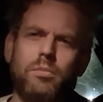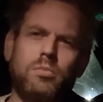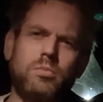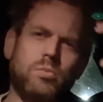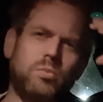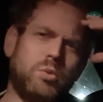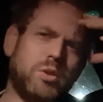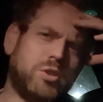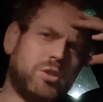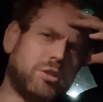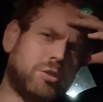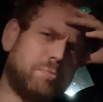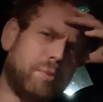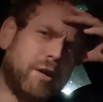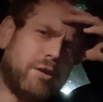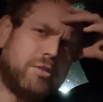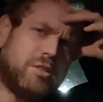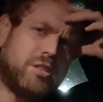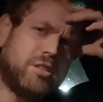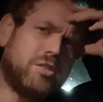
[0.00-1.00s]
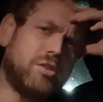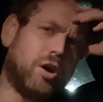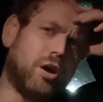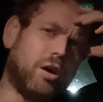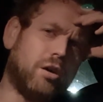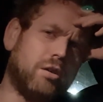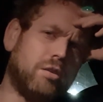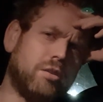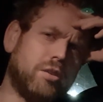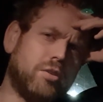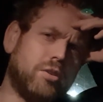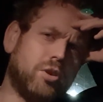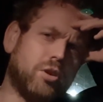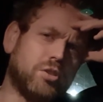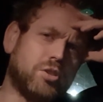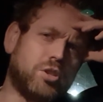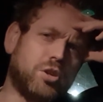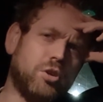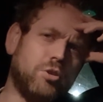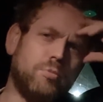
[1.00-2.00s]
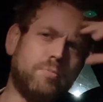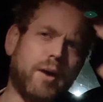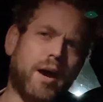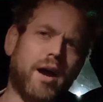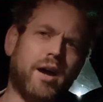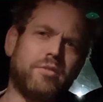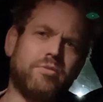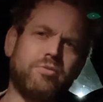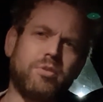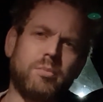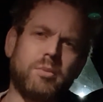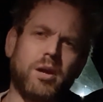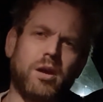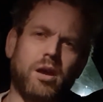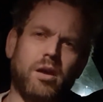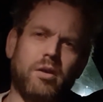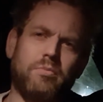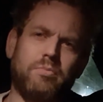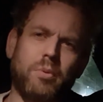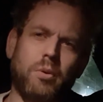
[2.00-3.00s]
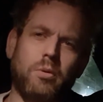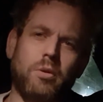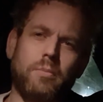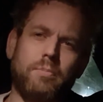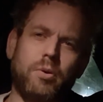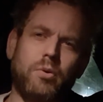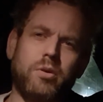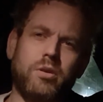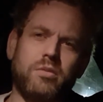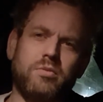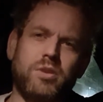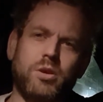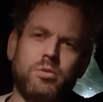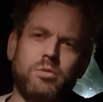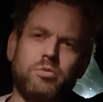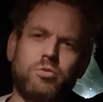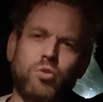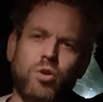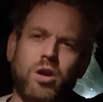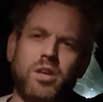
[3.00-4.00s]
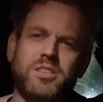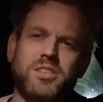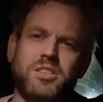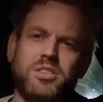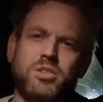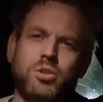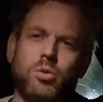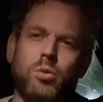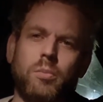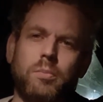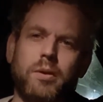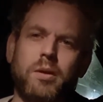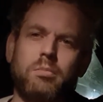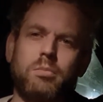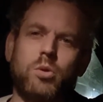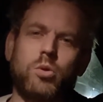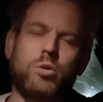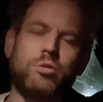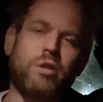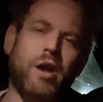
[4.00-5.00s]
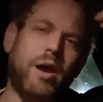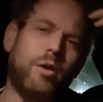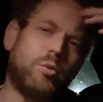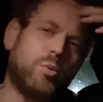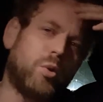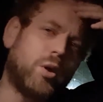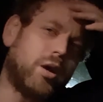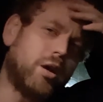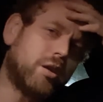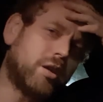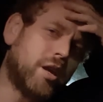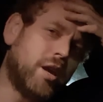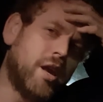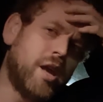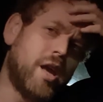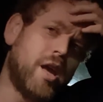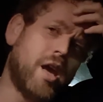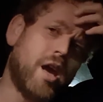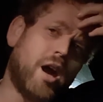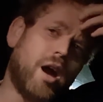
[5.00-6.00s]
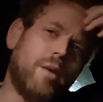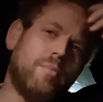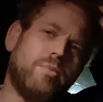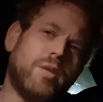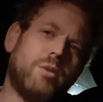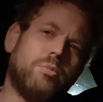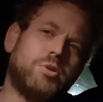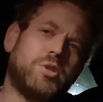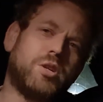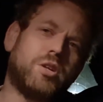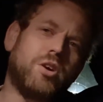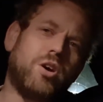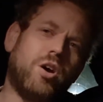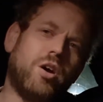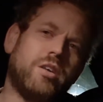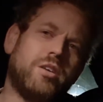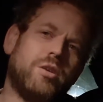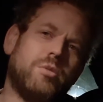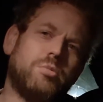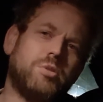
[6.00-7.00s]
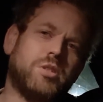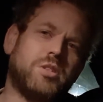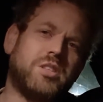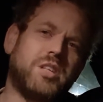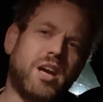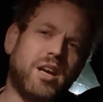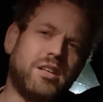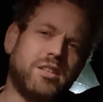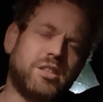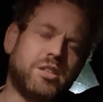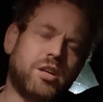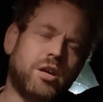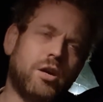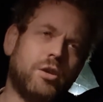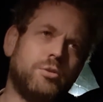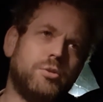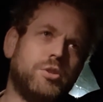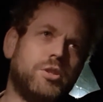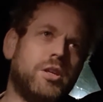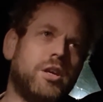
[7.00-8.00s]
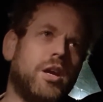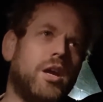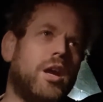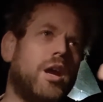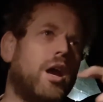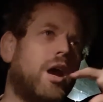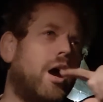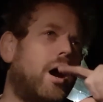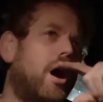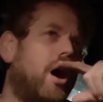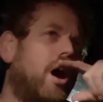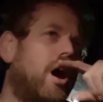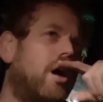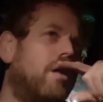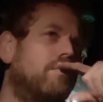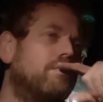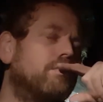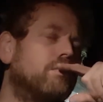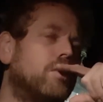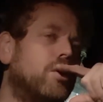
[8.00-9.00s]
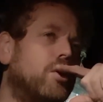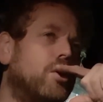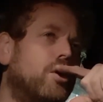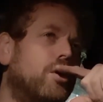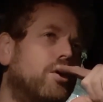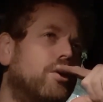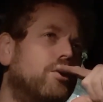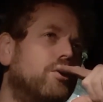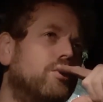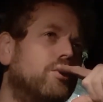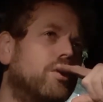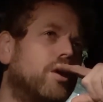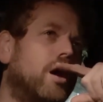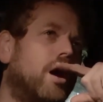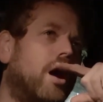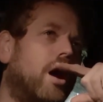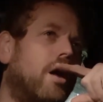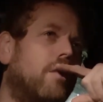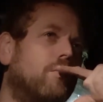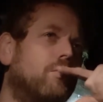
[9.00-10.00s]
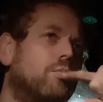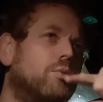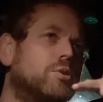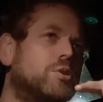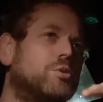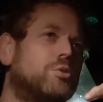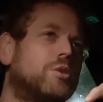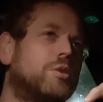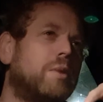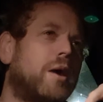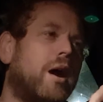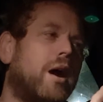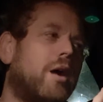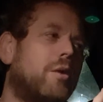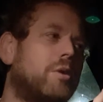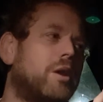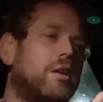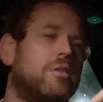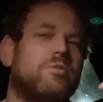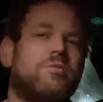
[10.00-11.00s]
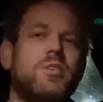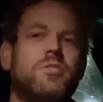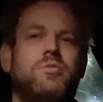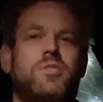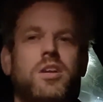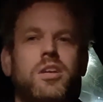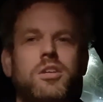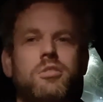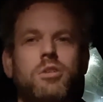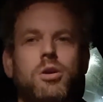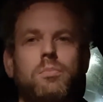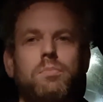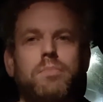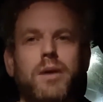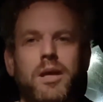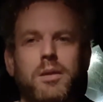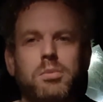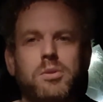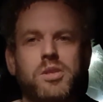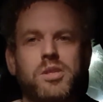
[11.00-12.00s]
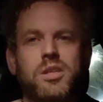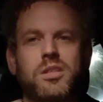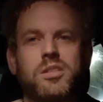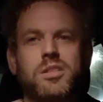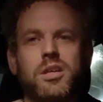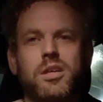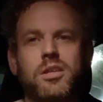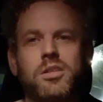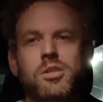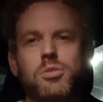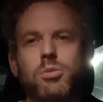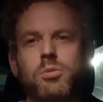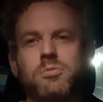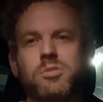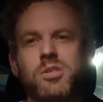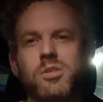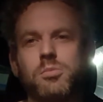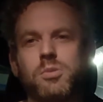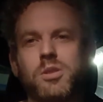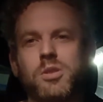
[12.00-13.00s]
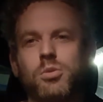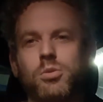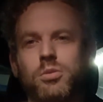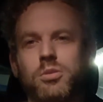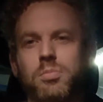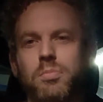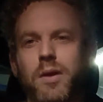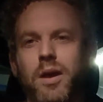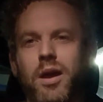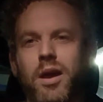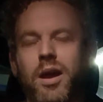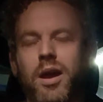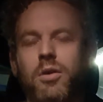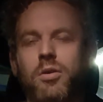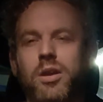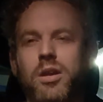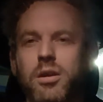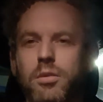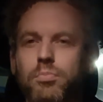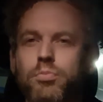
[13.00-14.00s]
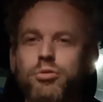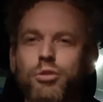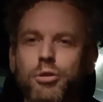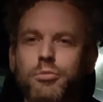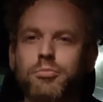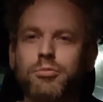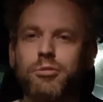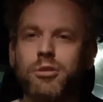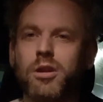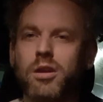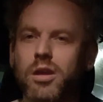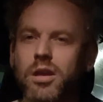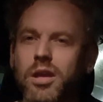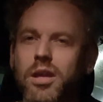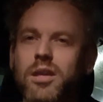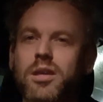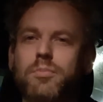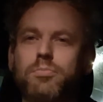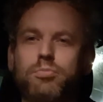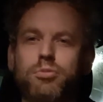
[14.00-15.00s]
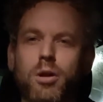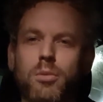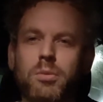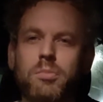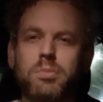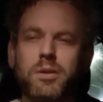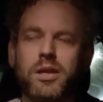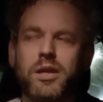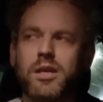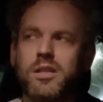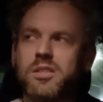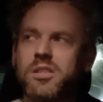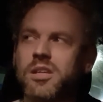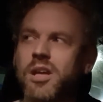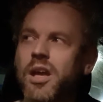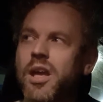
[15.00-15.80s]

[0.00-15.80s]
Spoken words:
Which I suppose is not too bad from a point of view of trying to do a bit more crowd work. There was a guy who was a tennis coach, who was talking about how he had a 15-year-old babysitter. So obviously we talked about how inappropriate he probably is.